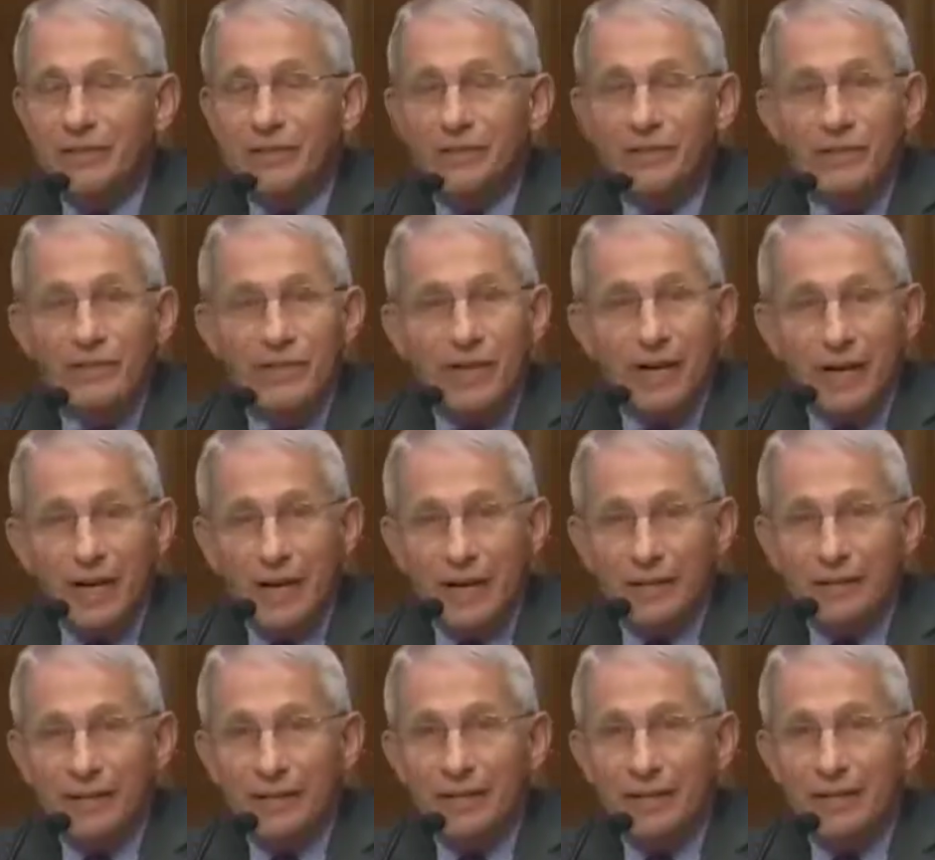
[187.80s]
is
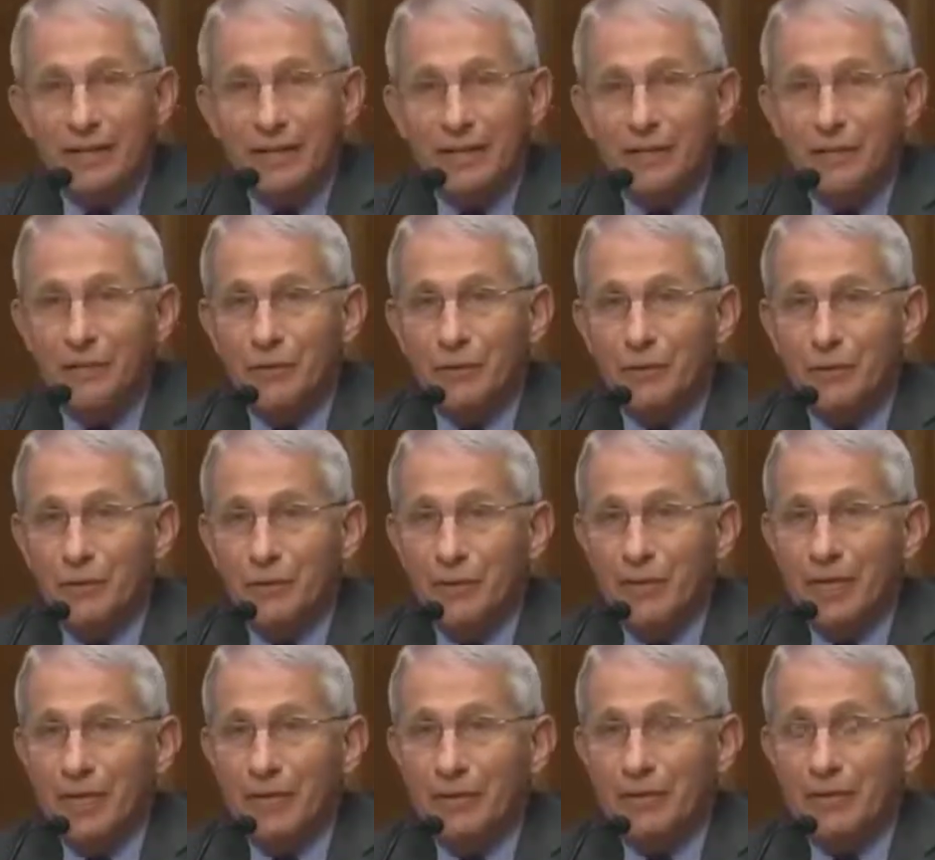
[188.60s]
not. And if you
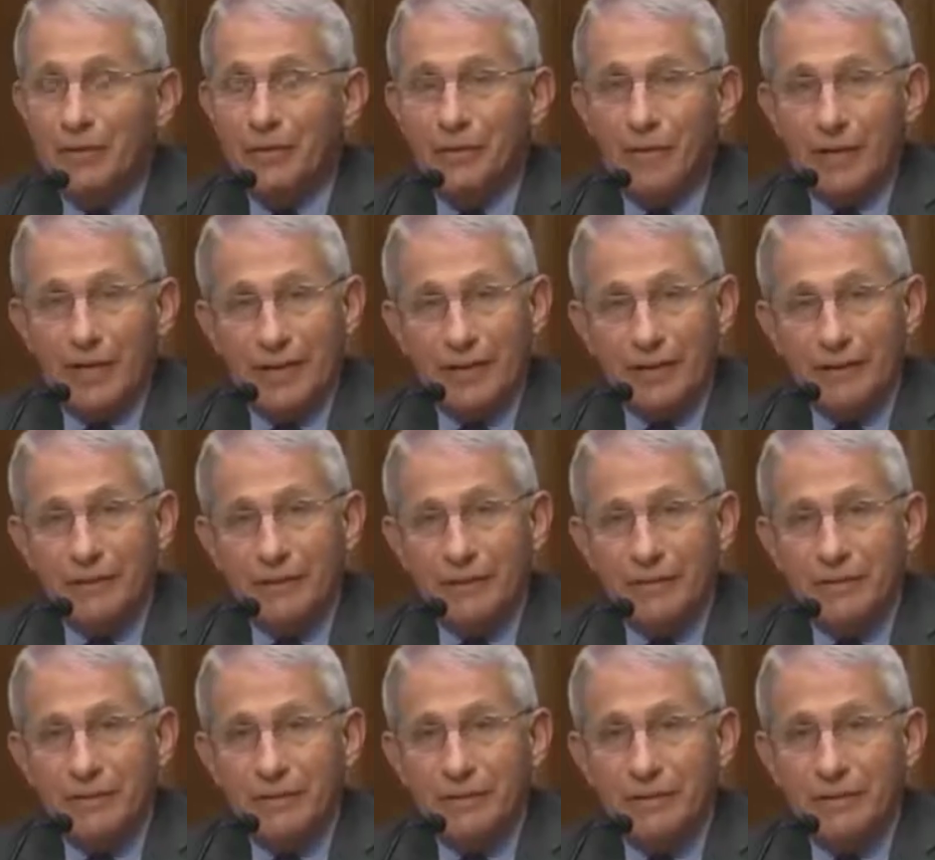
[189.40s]
look at the
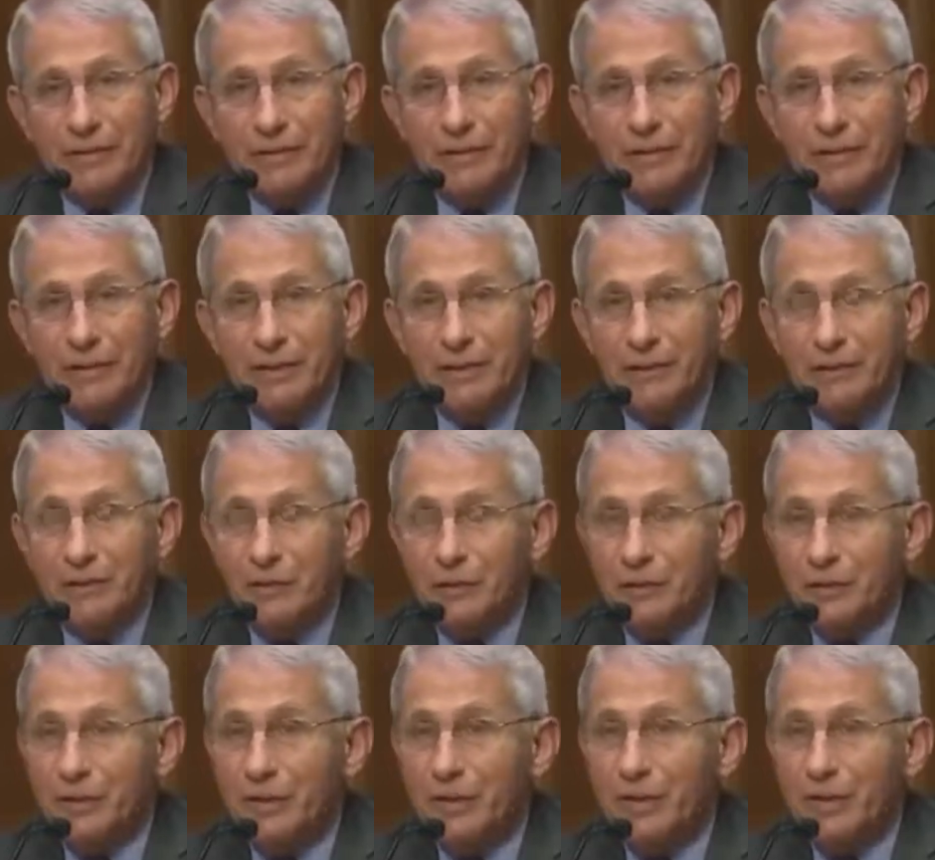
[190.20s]
grant and
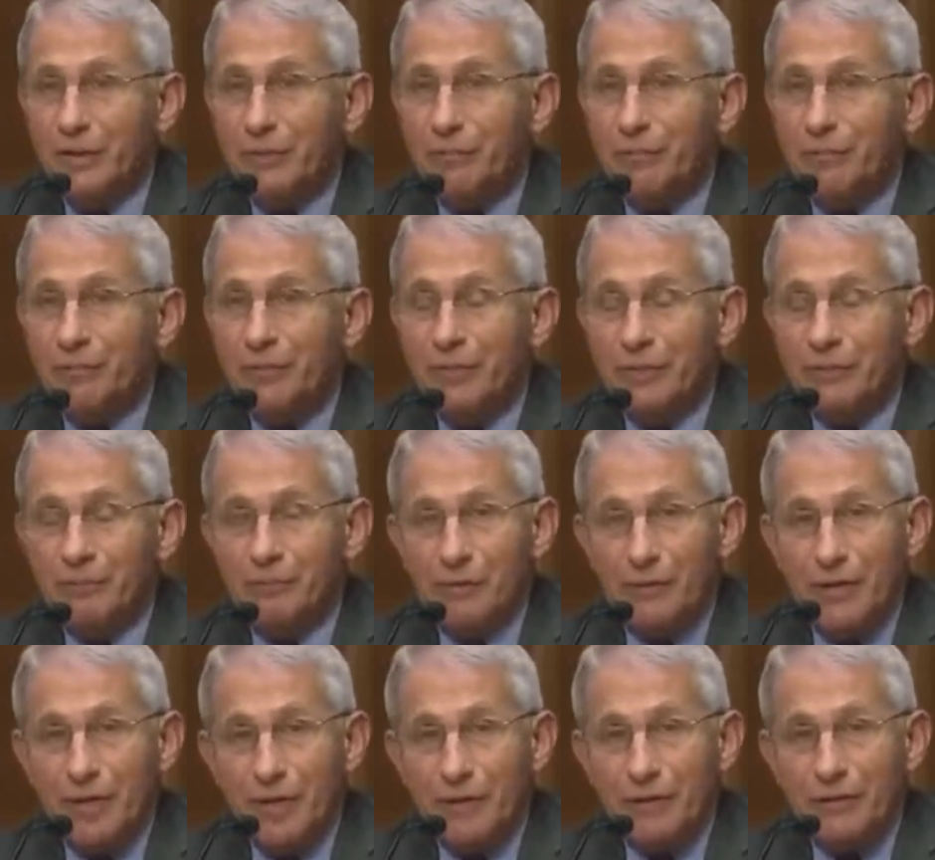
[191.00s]
you look at the
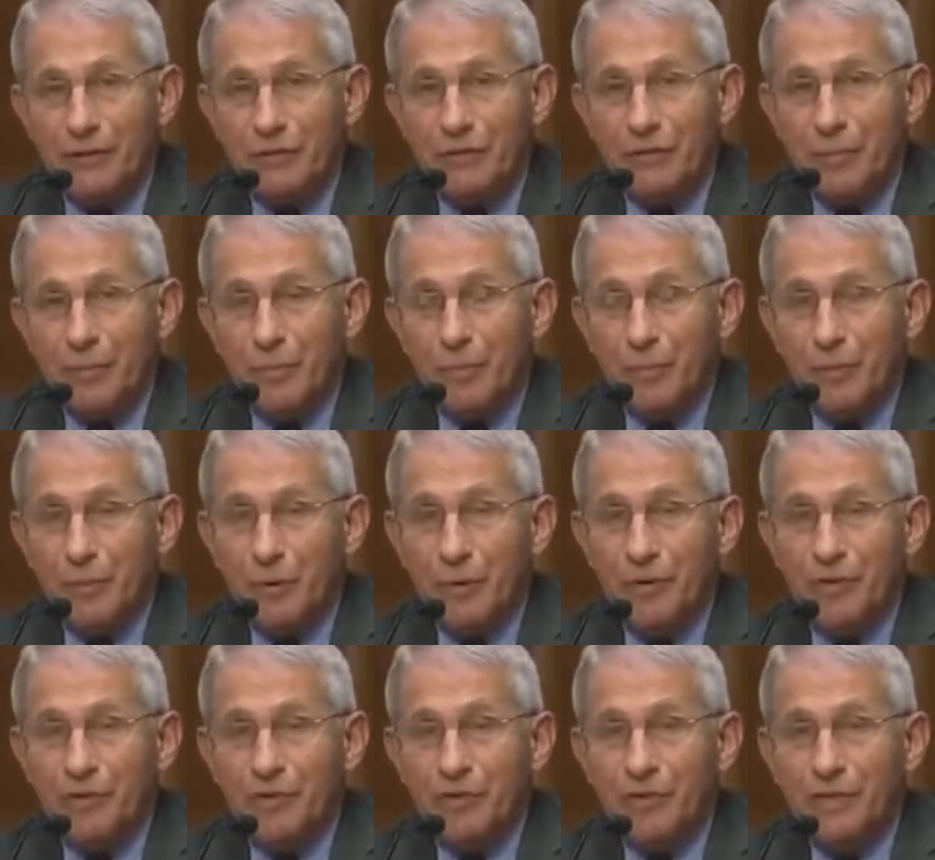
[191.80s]
progress
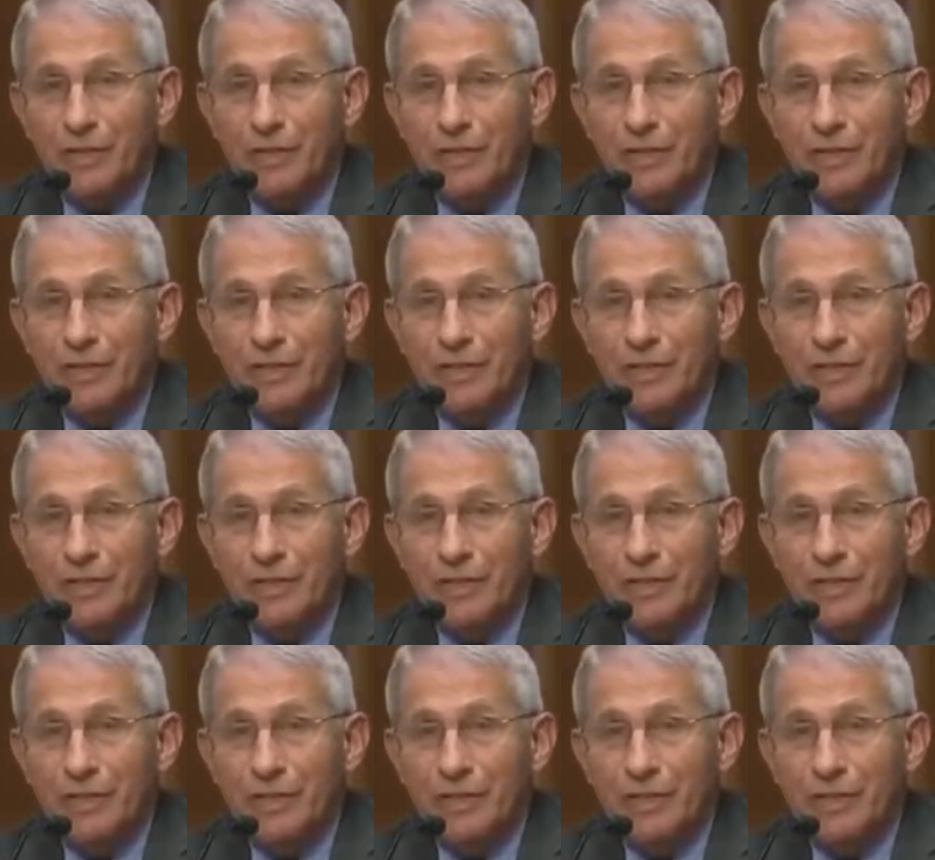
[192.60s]
reports,